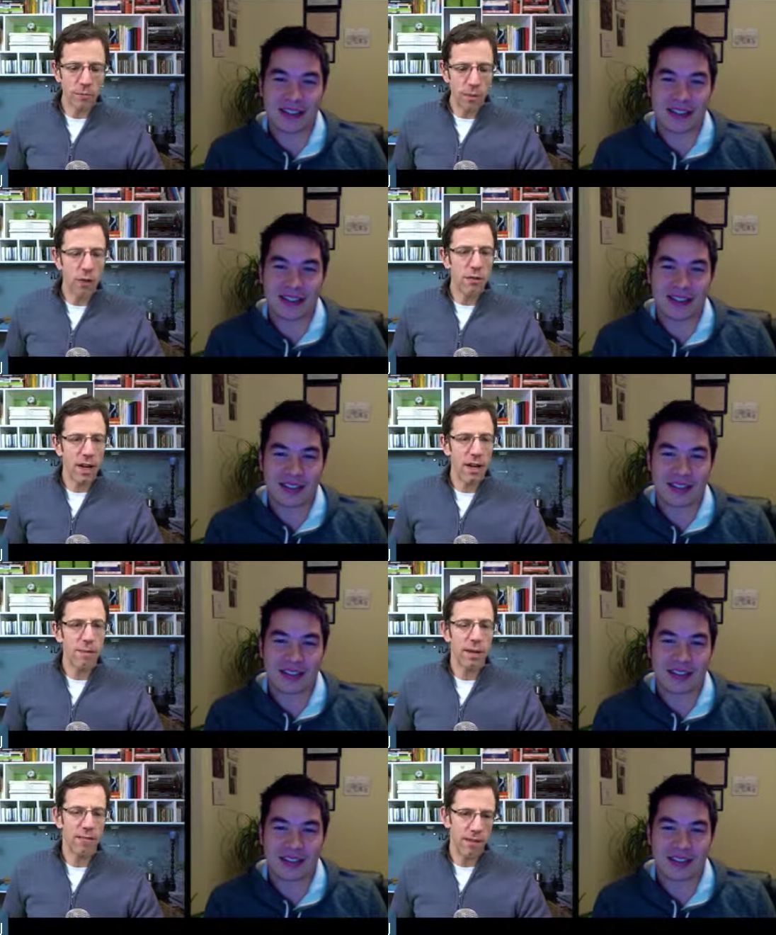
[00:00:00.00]
Speaker 1: is
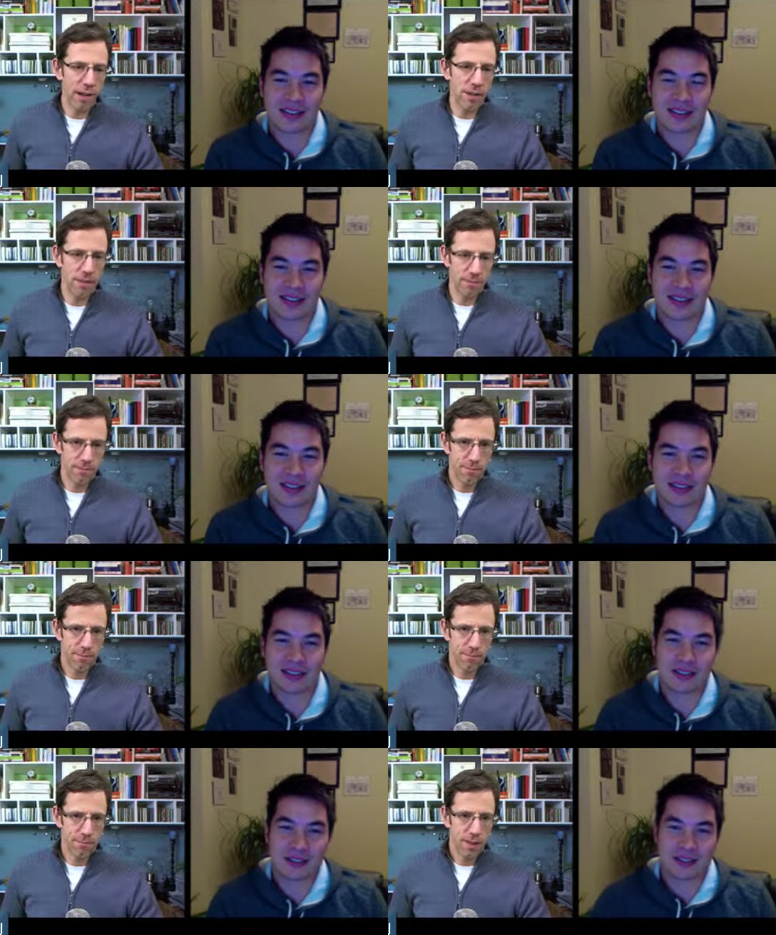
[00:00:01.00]
prototype inventor.
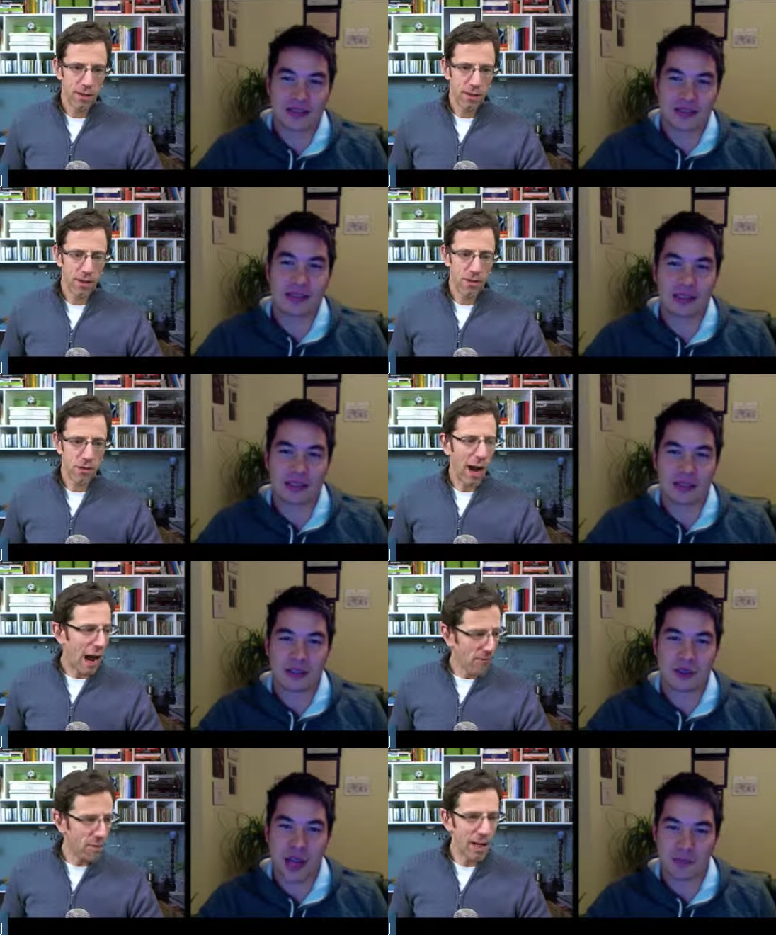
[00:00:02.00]
So you
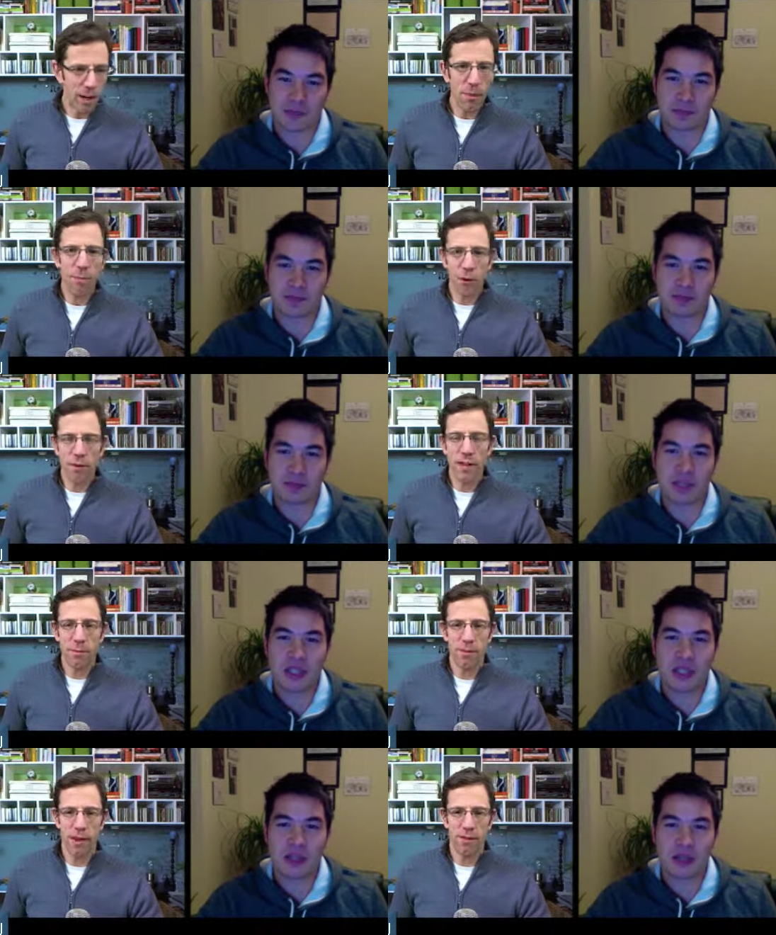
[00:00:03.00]
have right. to become a
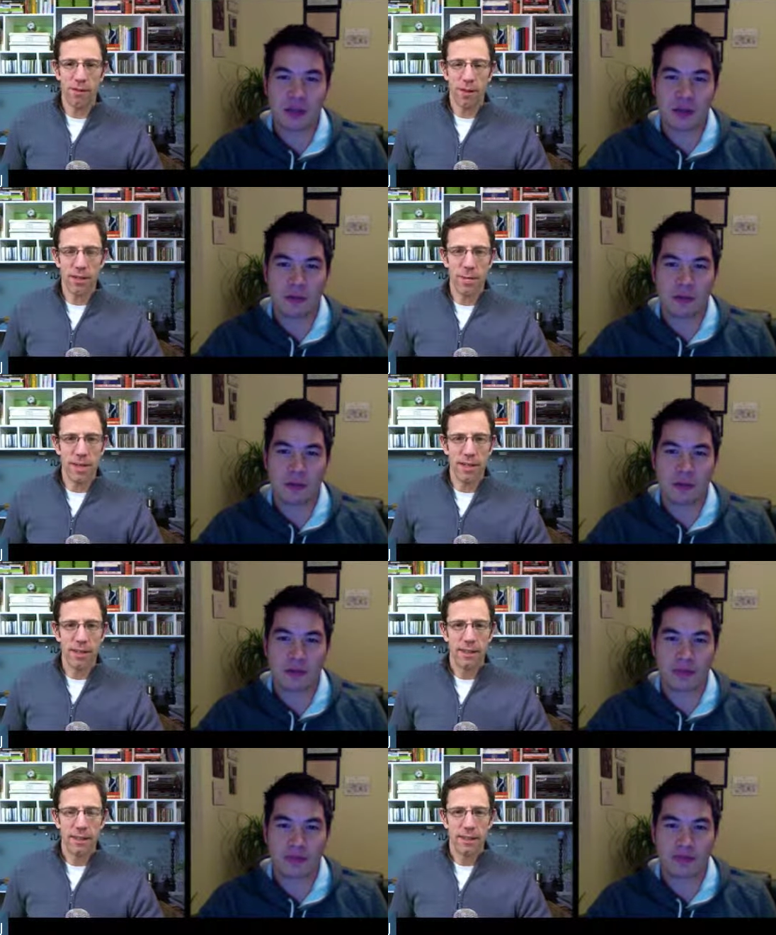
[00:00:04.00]
prototype inventor. What does that mean?
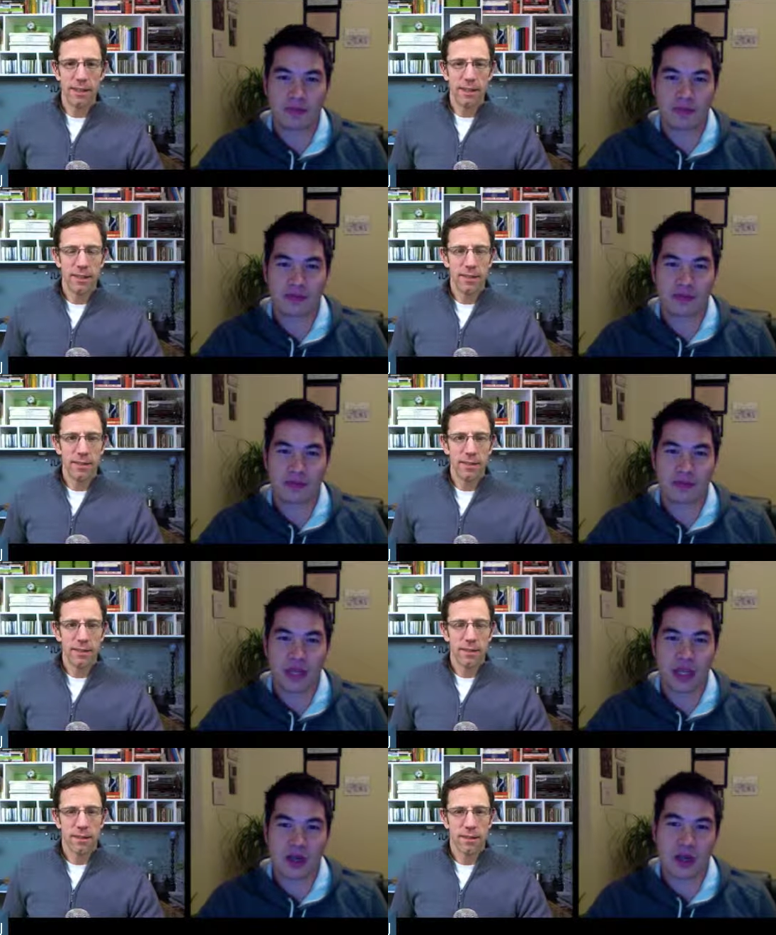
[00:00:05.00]

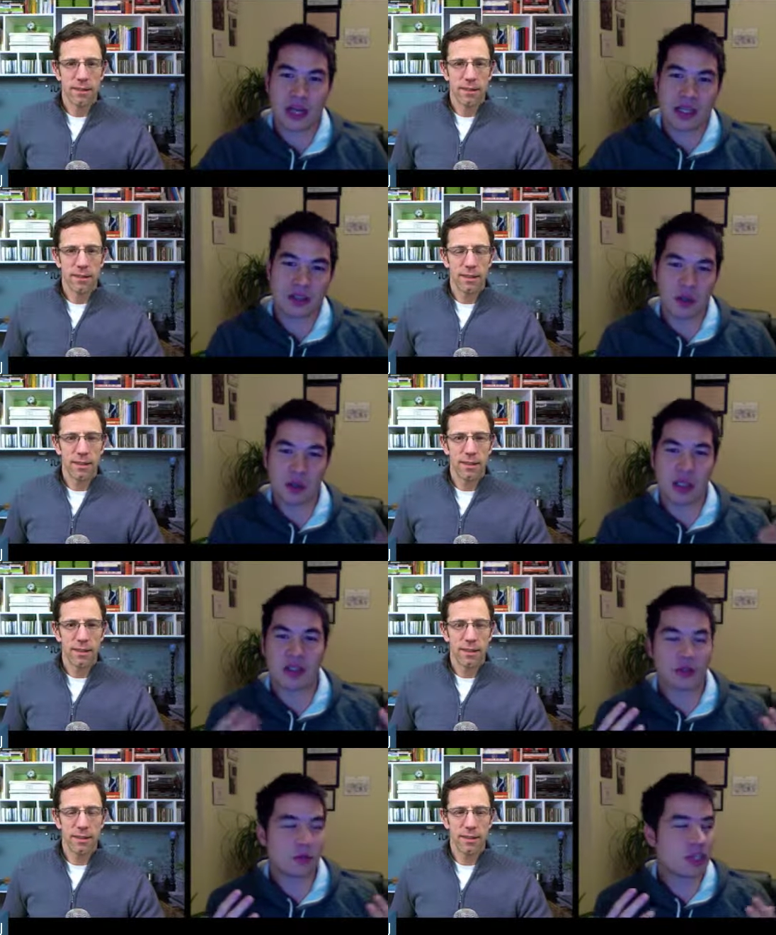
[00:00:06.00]
Speaker 2: Right. So
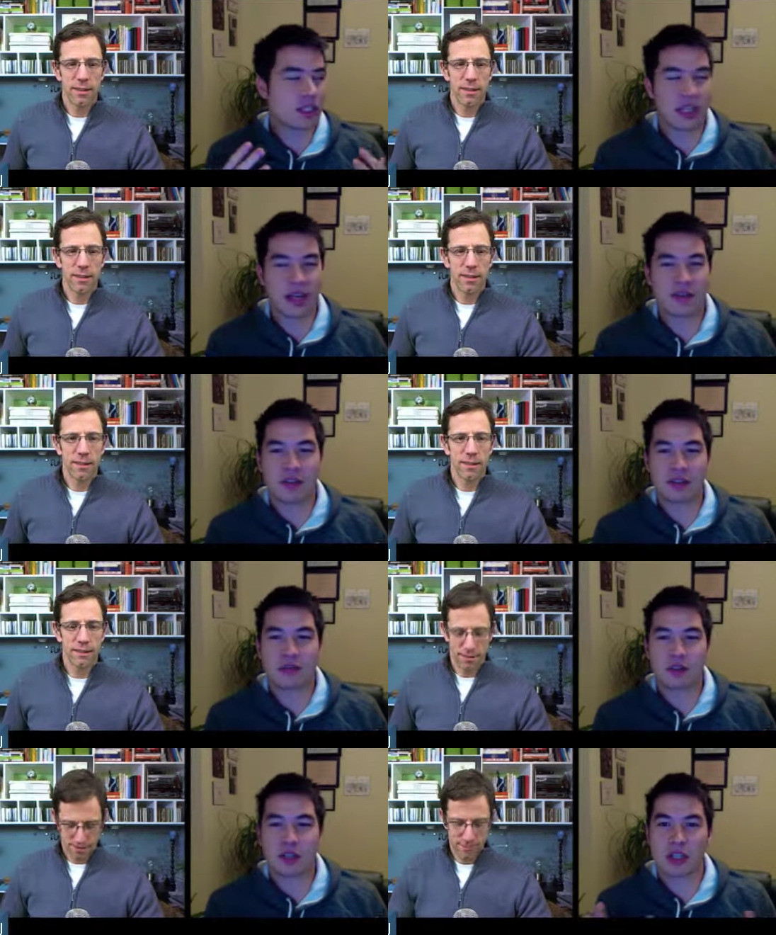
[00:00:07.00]
we, we still haven't
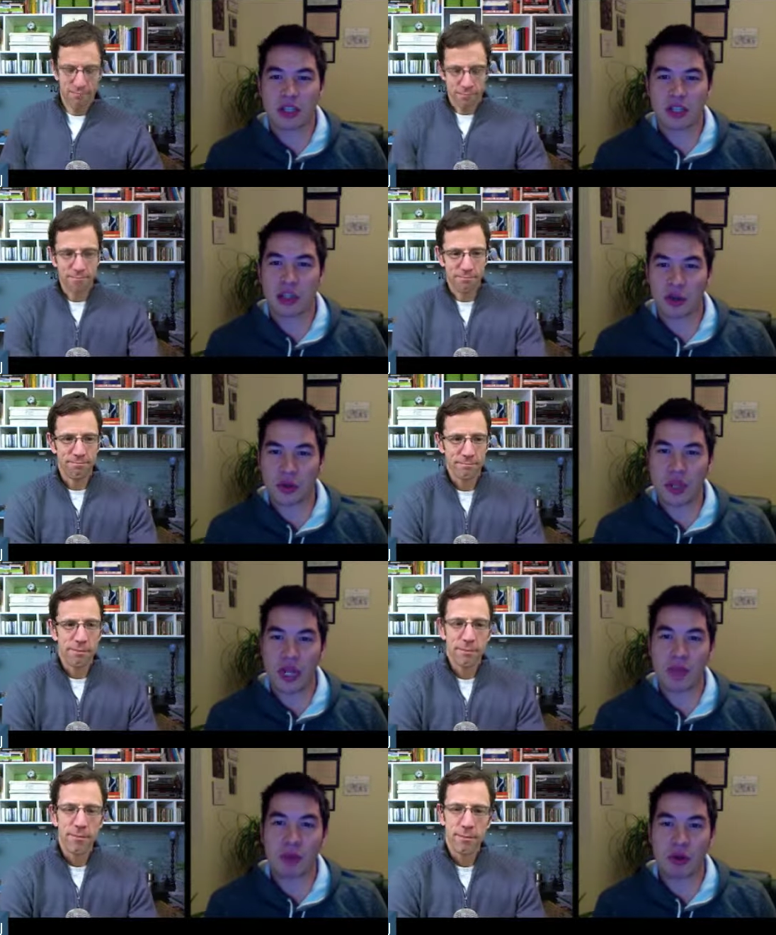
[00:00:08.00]
touch code
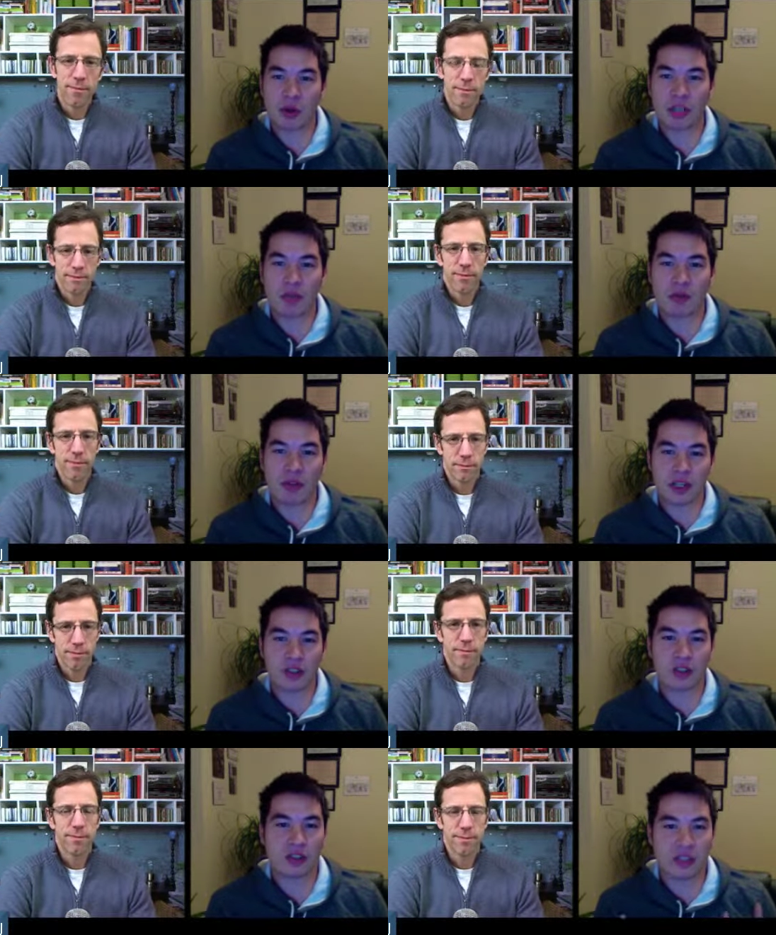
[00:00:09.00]
and prototype inventor,
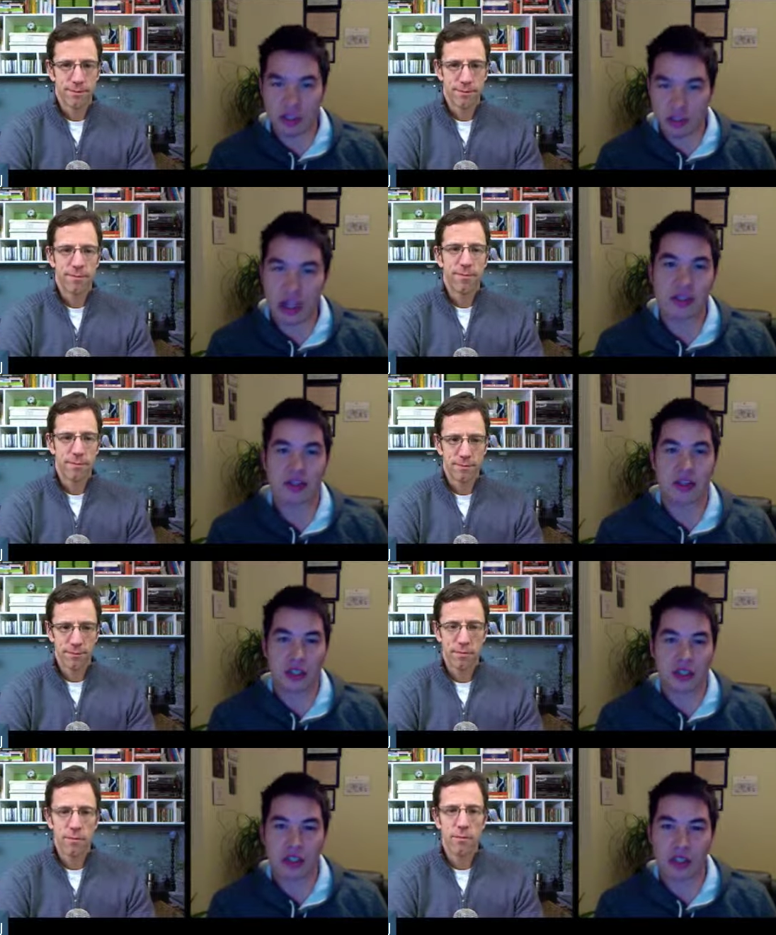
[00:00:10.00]
you're still not
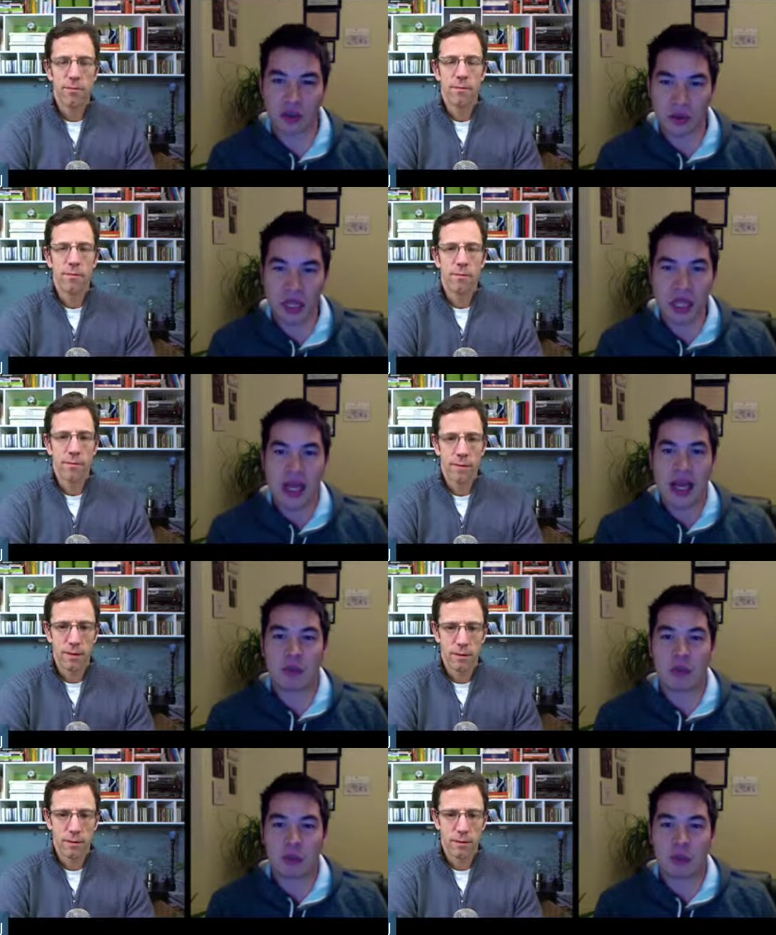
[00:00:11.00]
touching the code. And what